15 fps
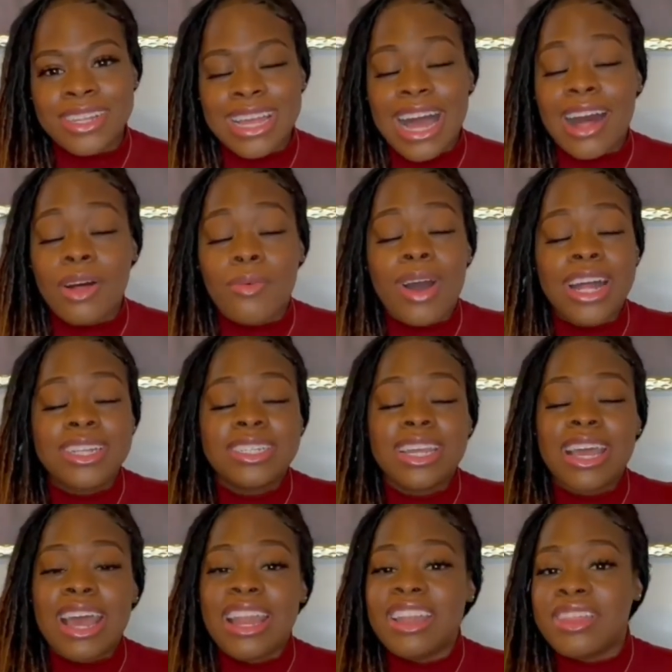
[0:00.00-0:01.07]
I'll watch
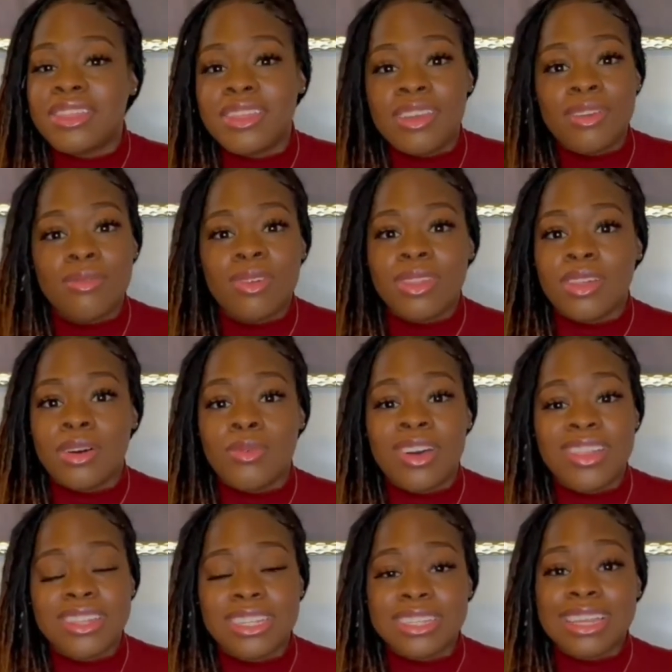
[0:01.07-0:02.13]
anything with her, whether
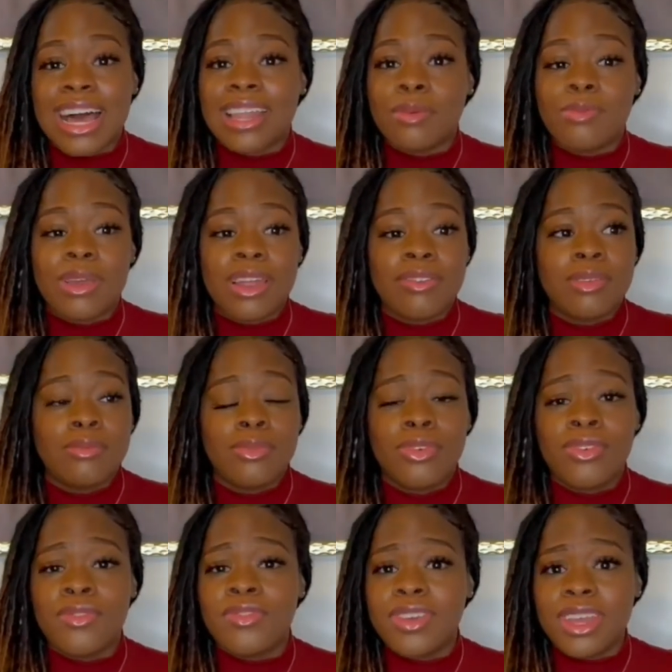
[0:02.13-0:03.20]
it's a Tyler Perry
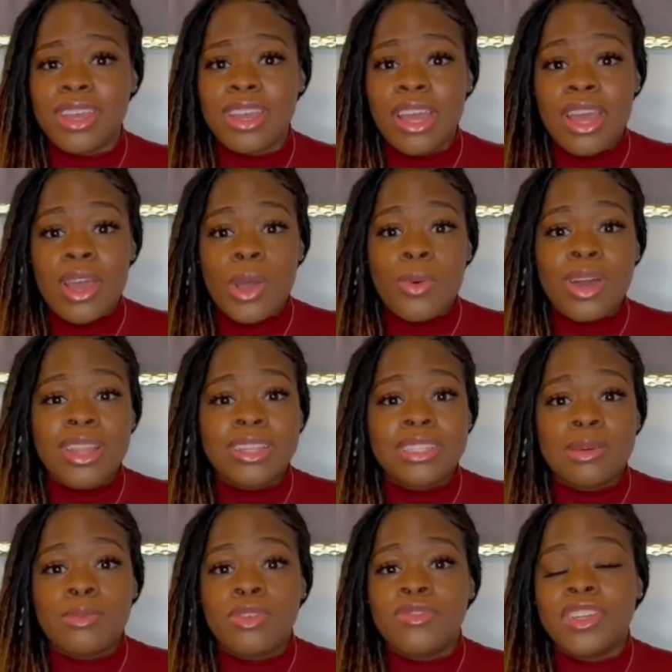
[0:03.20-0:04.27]
movie, whether it's a
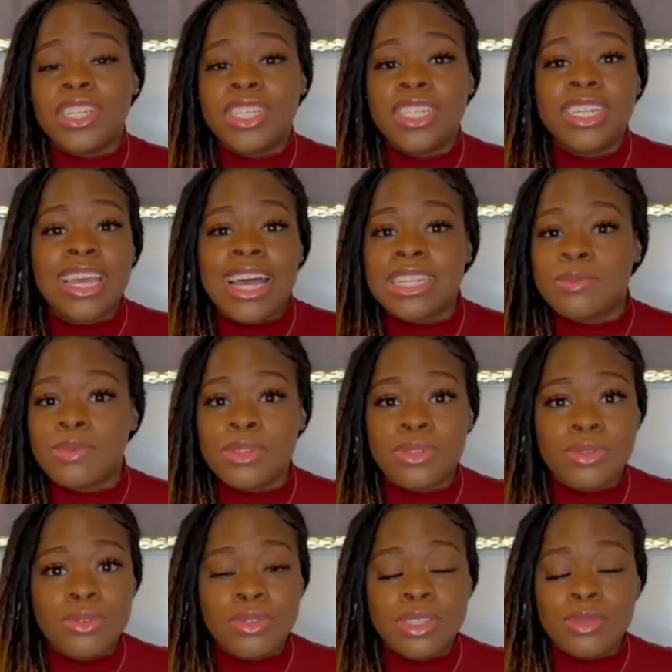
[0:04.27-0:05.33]
movie she has
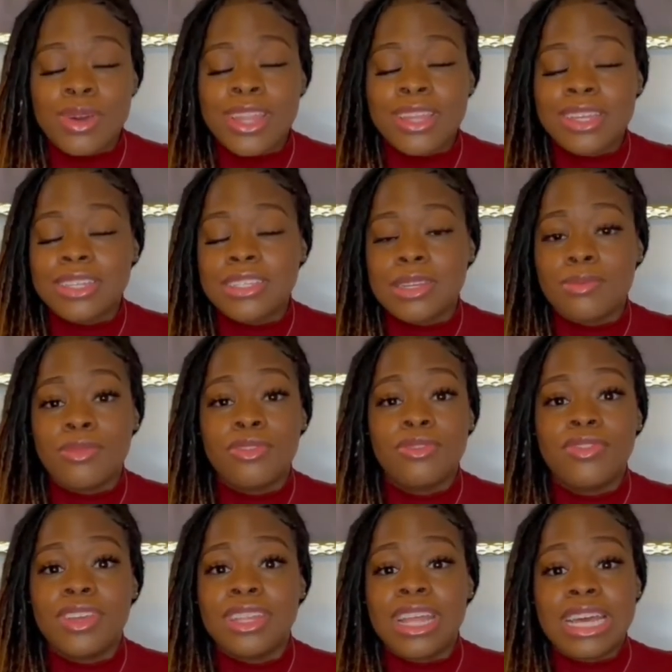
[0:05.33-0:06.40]
produced, whether it's a
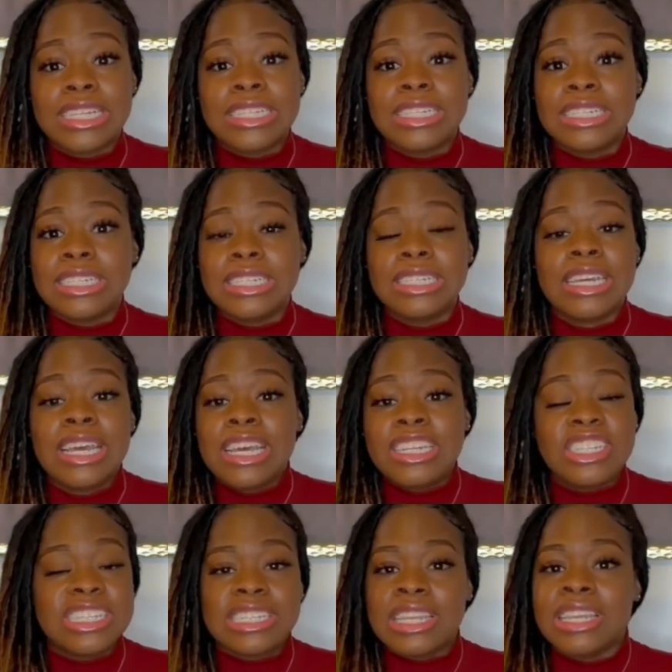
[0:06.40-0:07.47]
movie that she
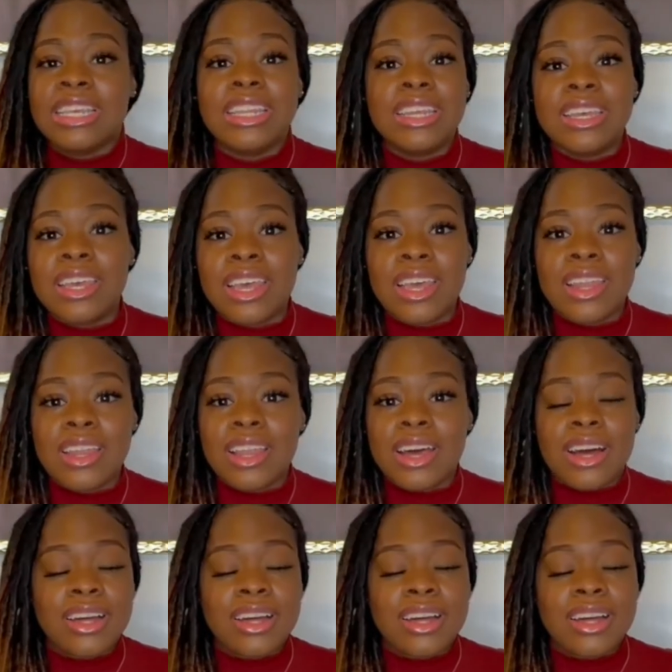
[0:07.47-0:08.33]
just leading in.